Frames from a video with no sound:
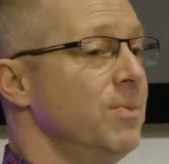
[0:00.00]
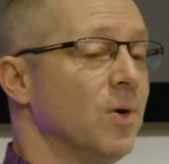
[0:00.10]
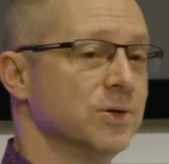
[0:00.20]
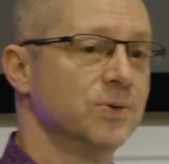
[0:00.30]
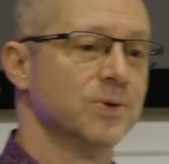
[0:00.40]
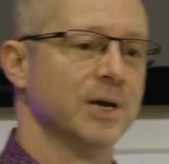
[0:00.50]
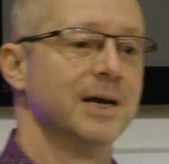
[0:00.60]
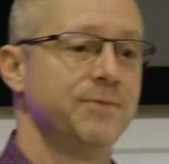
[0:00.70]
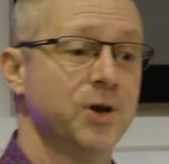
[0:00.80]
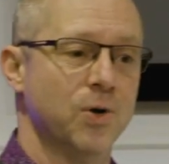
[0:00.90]
in what order.
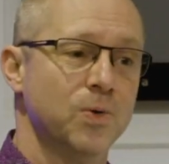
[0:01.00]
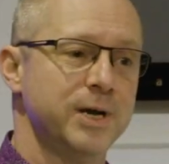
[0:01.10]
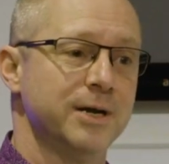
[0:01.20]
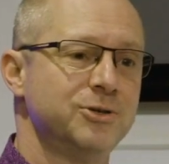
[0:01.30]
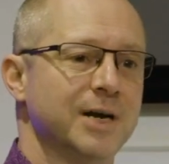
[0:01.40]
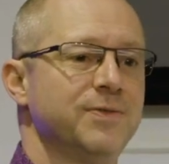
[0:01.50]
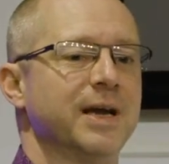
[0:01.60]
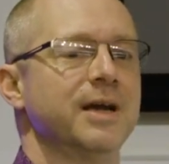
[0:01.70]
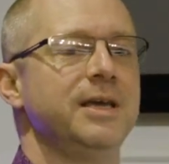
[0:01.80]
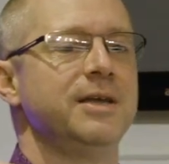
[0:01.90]
If you've got audio
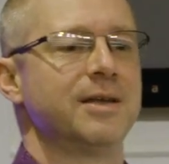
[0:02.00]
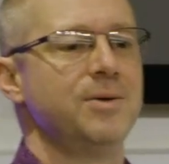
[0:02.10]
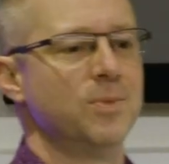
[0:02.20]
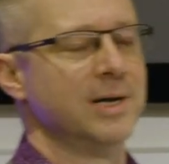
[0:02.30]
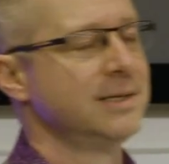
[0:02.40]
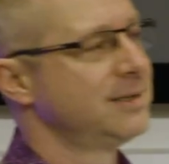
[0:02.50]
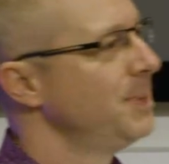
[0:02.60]
traffic, you don't want it to